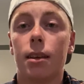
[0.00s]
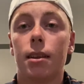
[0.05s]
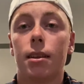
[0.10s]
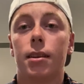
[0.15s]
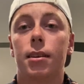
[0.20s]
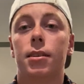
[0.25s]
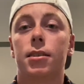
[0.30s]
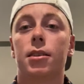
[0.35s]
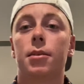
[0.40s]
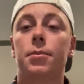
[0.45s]

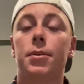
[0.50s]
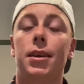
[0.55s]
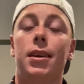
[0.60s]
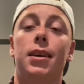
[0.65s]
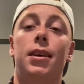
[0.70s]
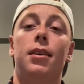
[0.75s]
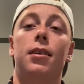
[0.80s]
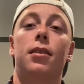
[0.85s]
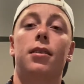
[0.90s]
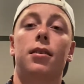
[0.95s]
this can
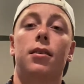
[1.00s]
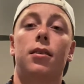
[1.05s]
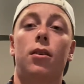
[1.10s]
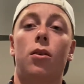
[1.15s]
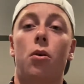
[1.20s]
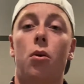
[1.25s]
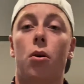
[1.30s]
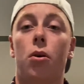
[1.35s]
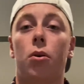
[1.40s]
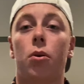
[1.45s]
be a
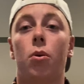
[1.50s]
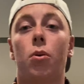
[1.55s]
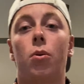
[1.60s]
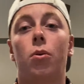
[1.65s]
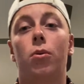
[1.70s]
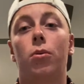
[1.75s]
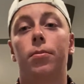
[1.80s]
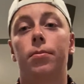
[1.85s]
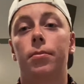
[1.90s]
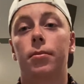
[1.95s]
hard
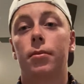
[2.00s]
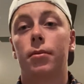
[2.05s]
hole,